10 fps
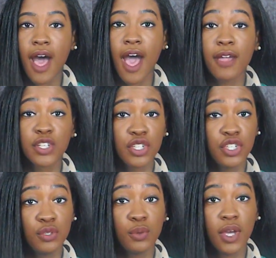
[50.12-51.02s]
I should
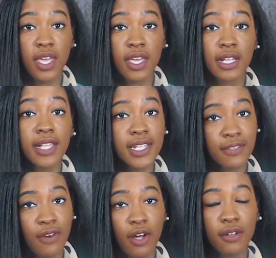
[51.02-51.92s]
do a
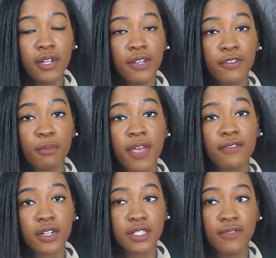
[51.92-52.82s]
collective haul for my
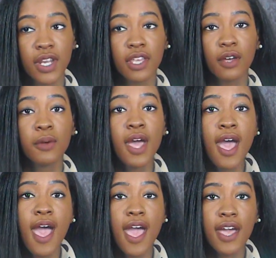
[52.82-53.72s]
first video
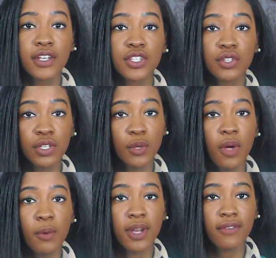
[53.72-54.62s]
and show you
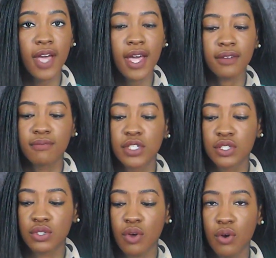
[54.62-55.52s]
all what I've got.
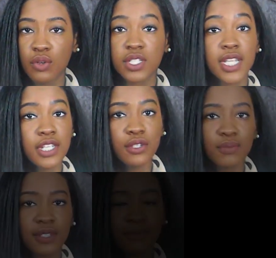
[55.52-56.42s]
So stay
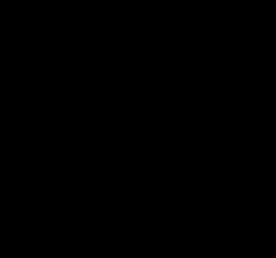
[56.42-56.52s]
tuned.